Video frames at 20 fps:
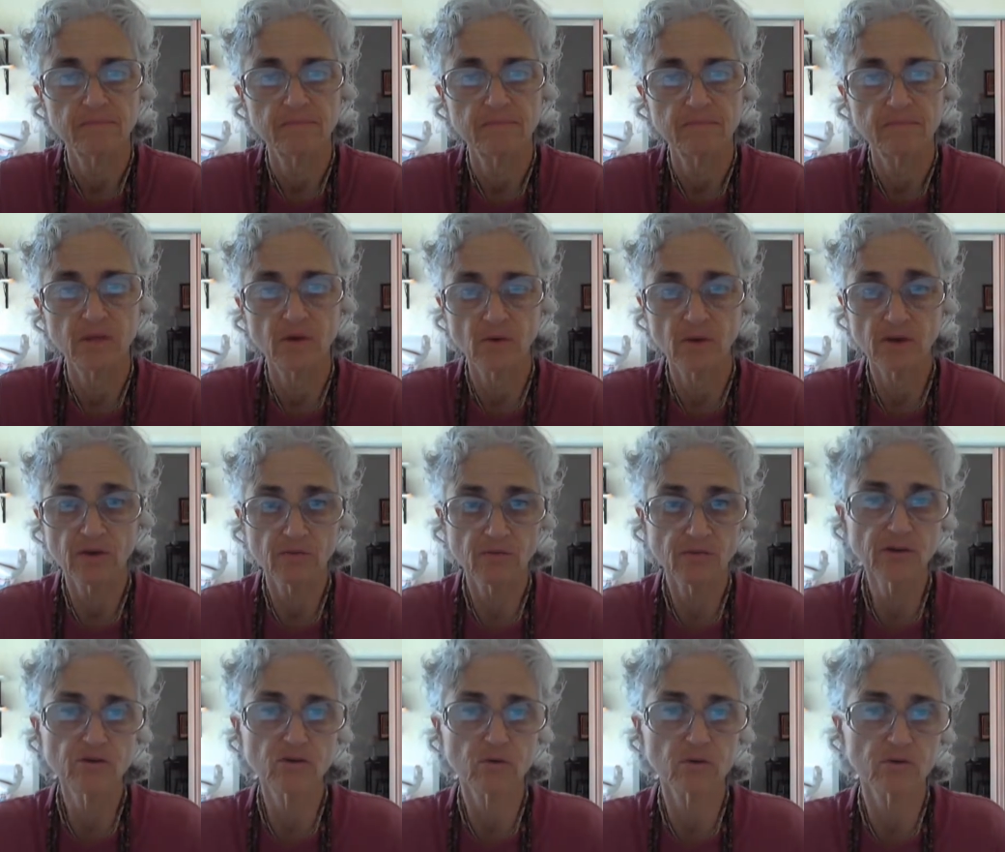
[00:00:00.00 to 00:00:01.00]
they're
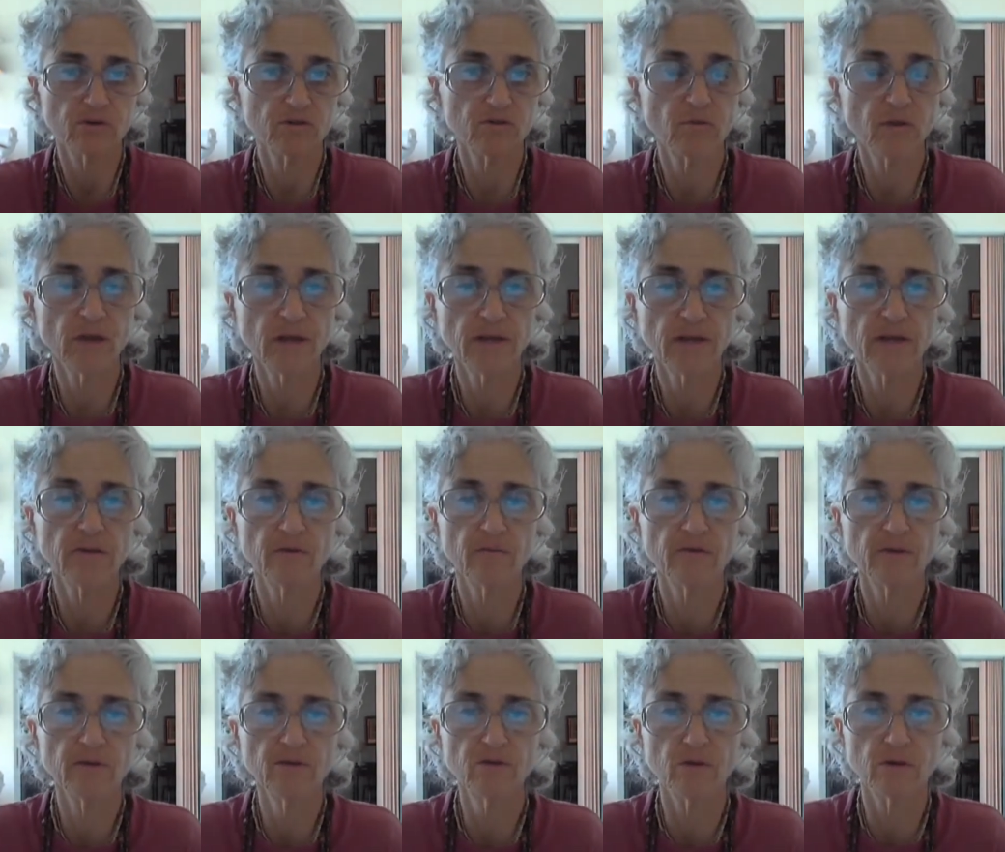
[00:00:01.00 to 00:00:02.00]
individuals, unique
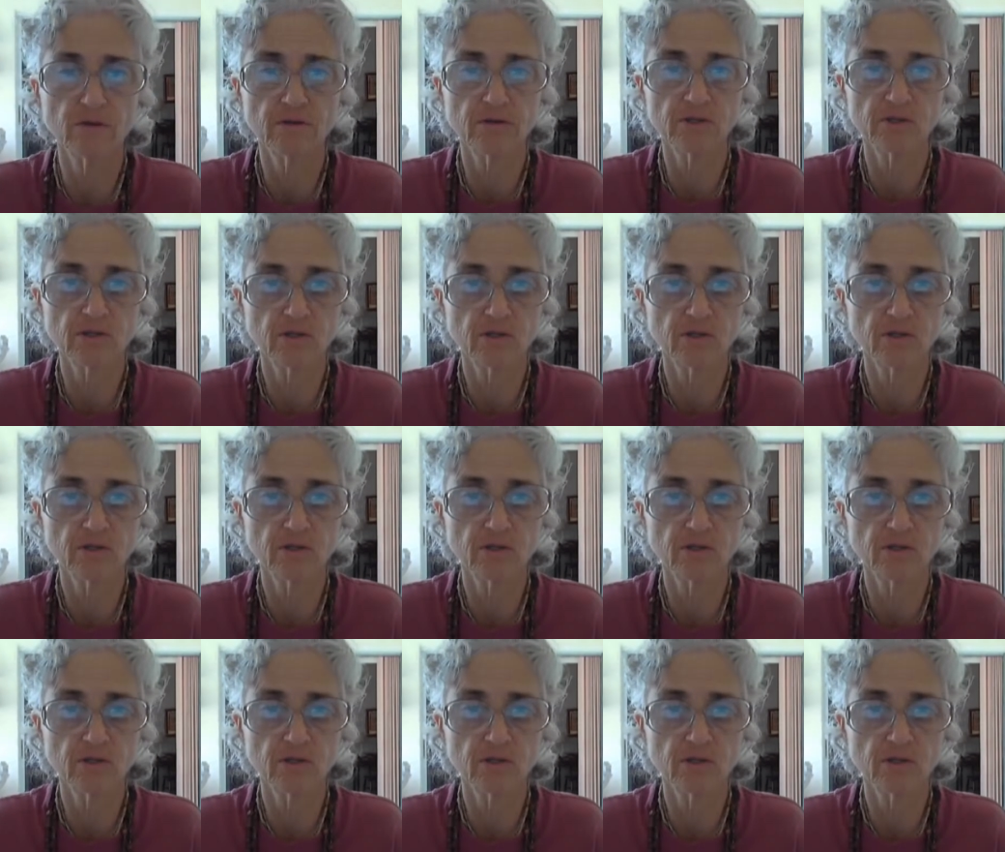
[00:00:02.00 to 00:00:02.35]
individuals.